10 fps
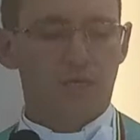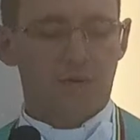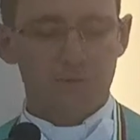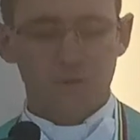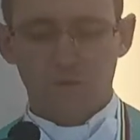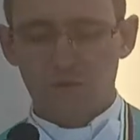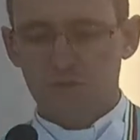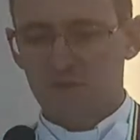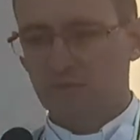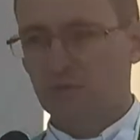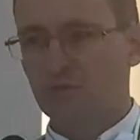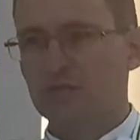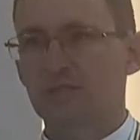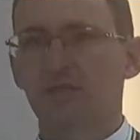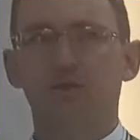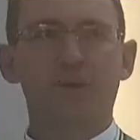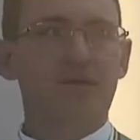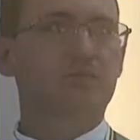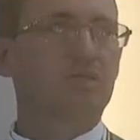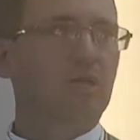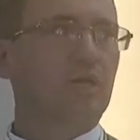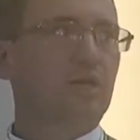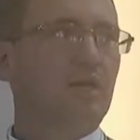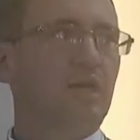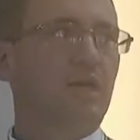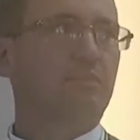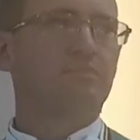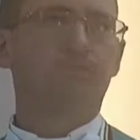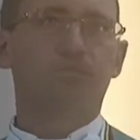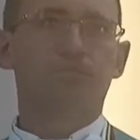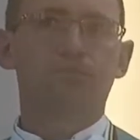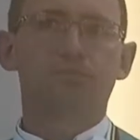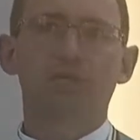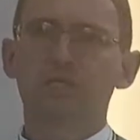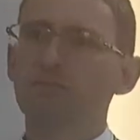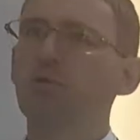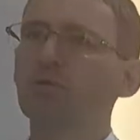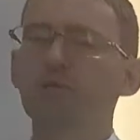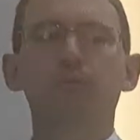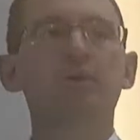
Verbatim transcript: I was talking to someone recently about uh, it's important that